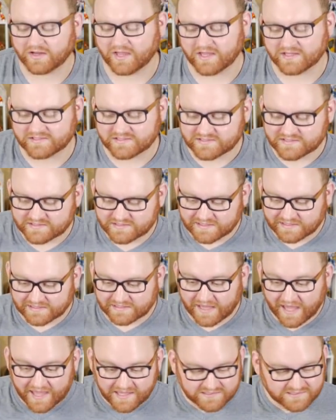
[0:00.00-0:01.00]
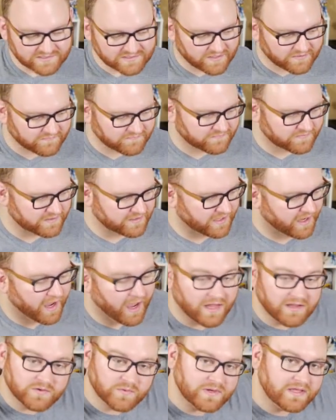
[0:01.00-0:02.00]
Alright guys, this is the last of the
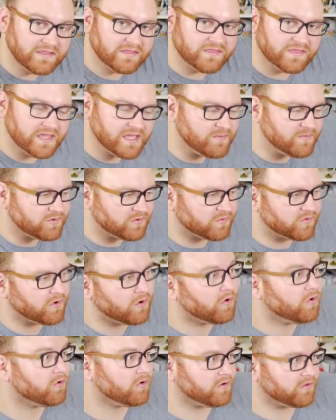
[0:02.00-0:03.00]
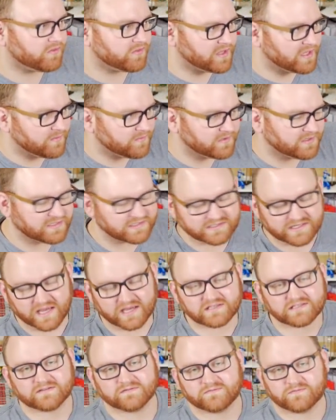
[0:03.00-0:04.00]
Halloween-themed or horror-themed
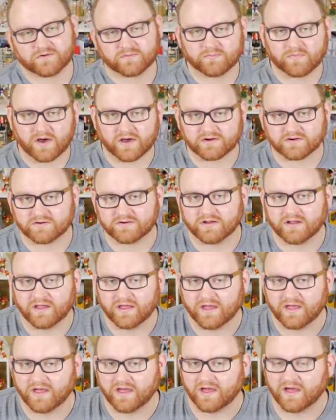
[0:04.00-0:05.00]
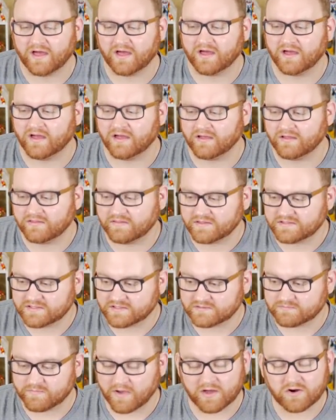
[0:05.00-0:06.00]
decks for Modern. Uh,
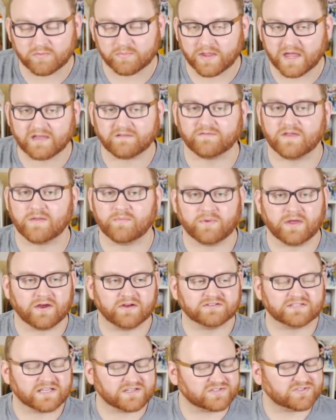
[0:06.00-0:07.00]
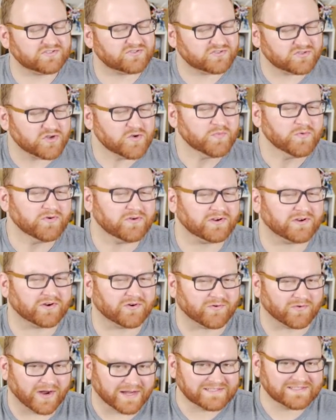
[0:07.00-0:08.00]
this is Mono Black Vampires, a super
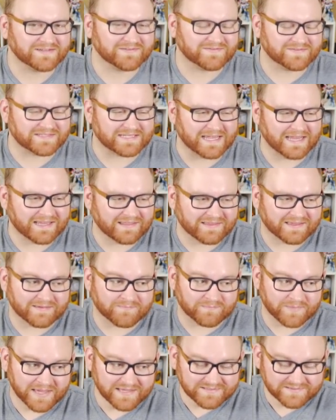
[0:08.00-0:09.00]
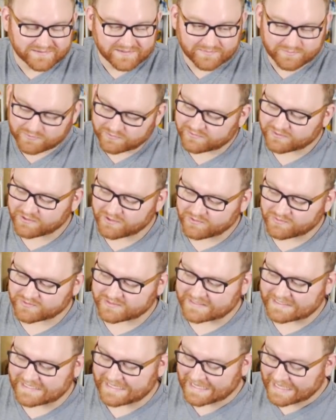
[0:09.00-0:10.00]
aggressive deck that can basically
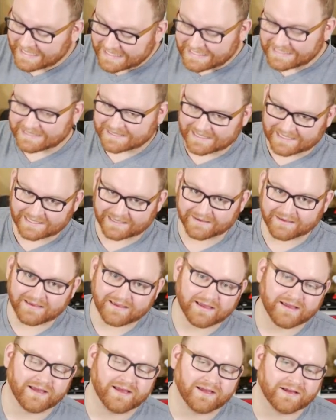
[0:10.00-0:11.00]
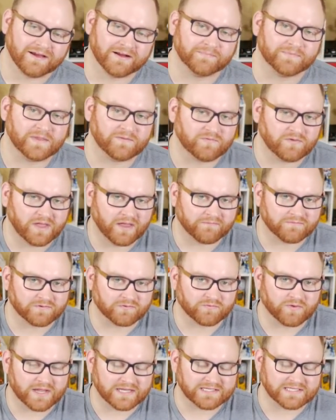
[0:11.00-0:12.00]
bulldoze anything um, if you have
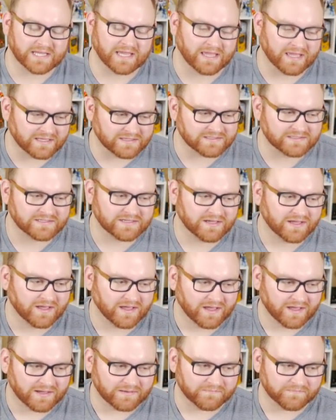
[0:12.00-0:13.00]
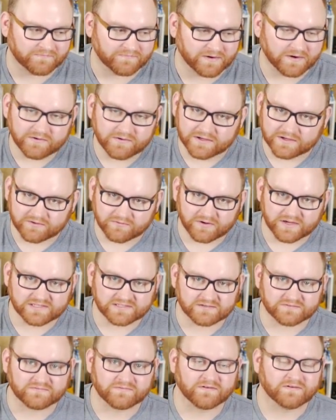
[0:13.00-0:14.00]
the right hand. Um, very
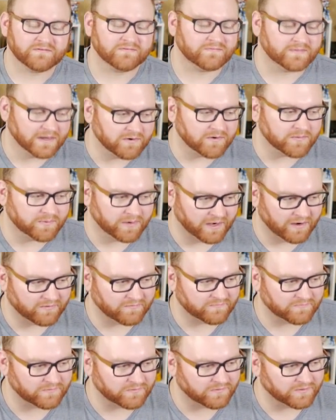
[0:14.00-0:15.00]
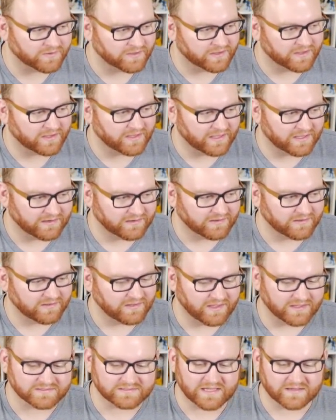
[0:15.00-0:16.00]
aggressive, very powerful, and uh,
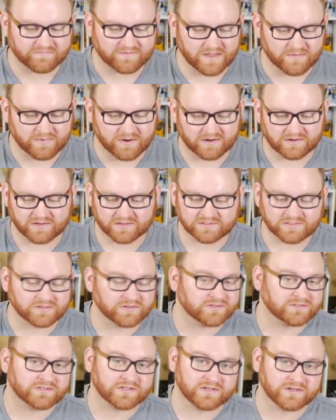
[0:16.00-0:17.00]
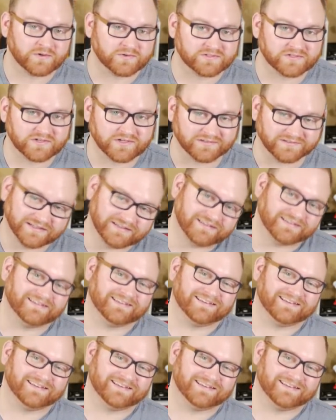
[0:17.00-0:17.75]
yeah, it's got Vampire Nocturnus, so you know it's good.